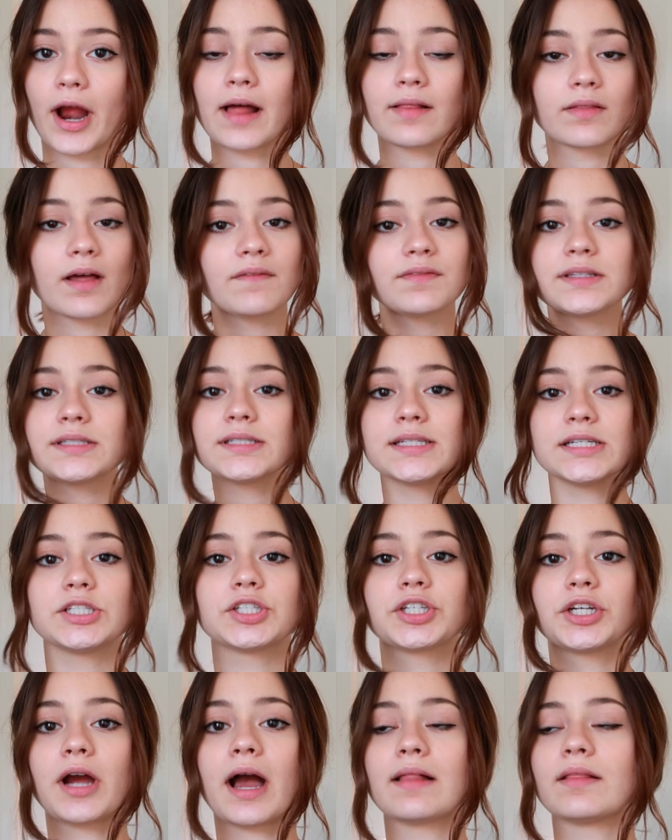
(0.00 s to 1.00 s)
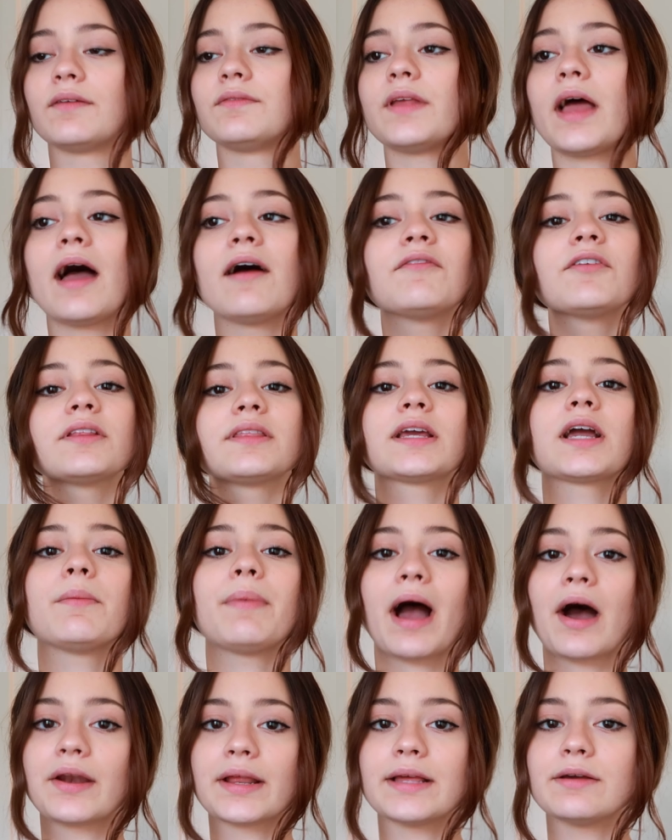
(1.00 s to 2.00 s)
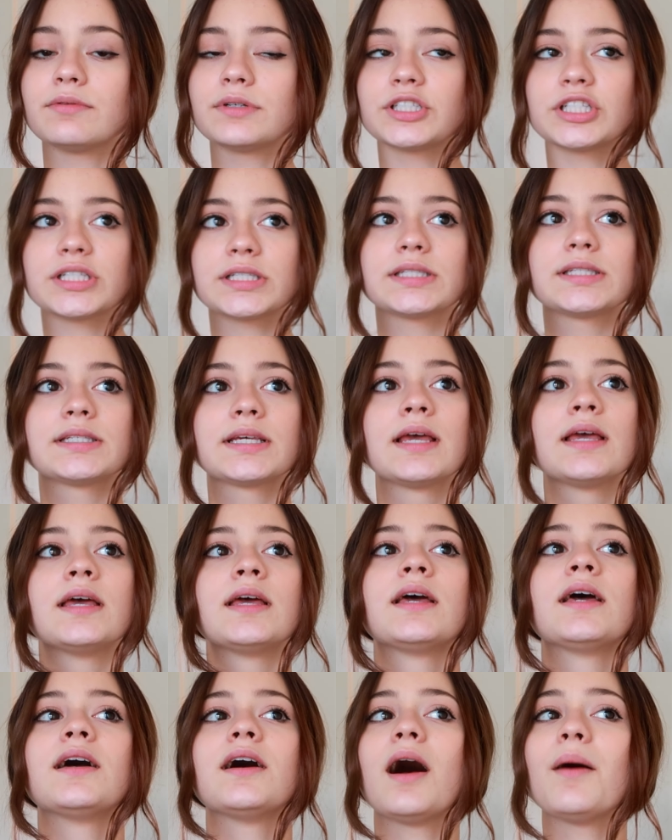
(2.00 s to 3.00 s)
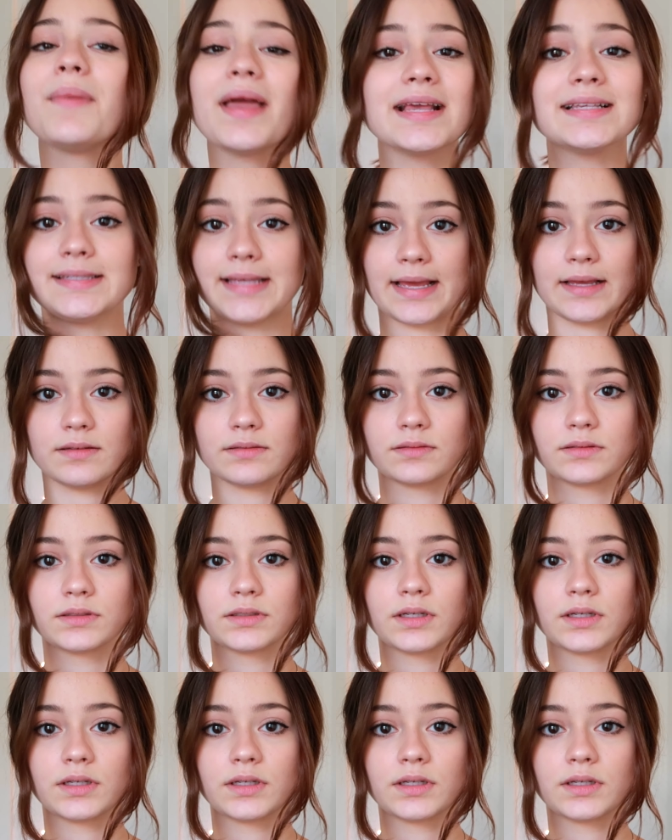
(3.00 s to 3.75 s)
I loved the teacher. I loved everything about it. It was just amazing.